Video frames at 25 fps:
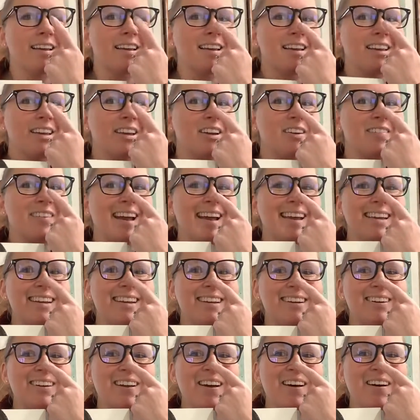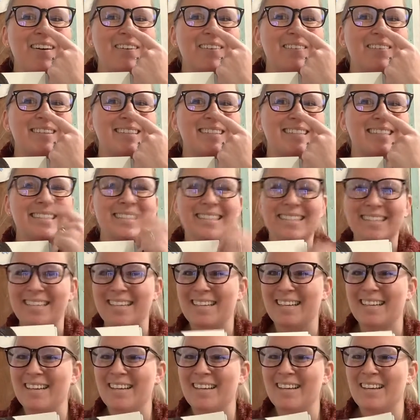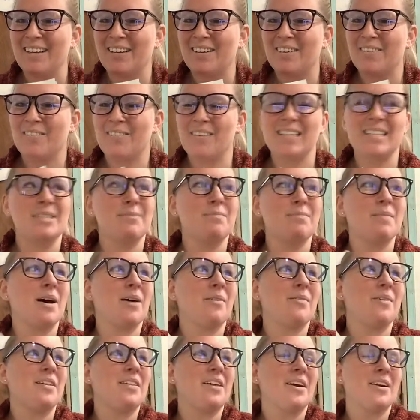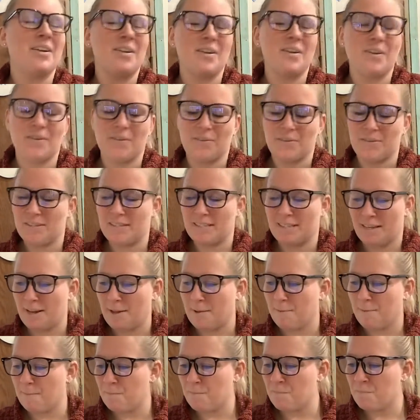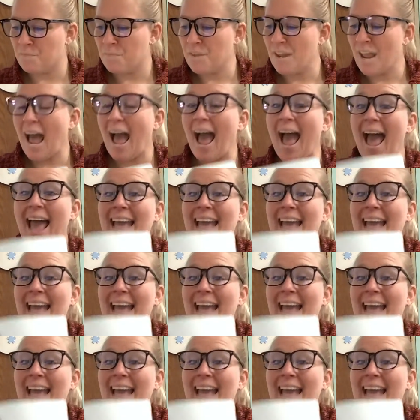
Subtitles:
you're right, your nose. We smell with our nose. I